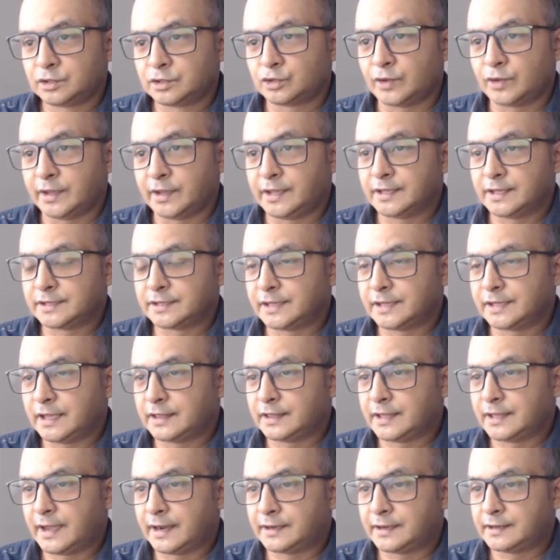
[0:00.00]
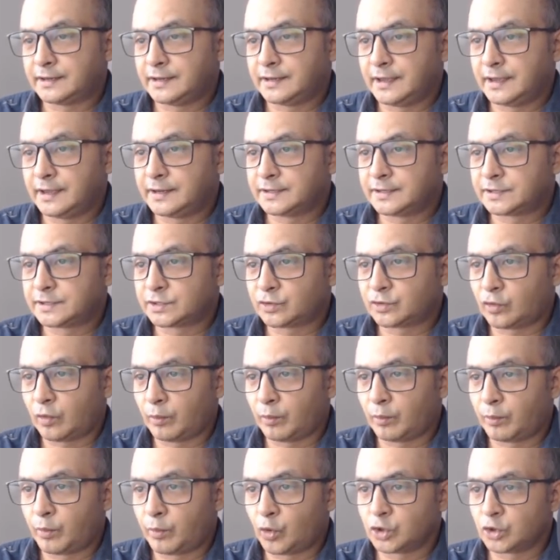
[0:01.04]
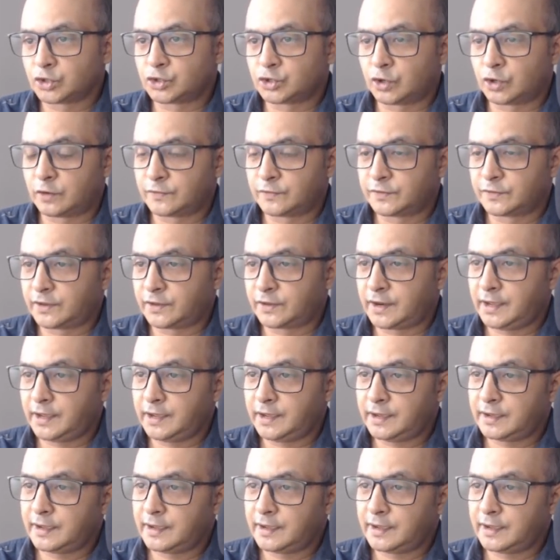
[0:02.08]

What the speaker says: so I can say that it is composed of 3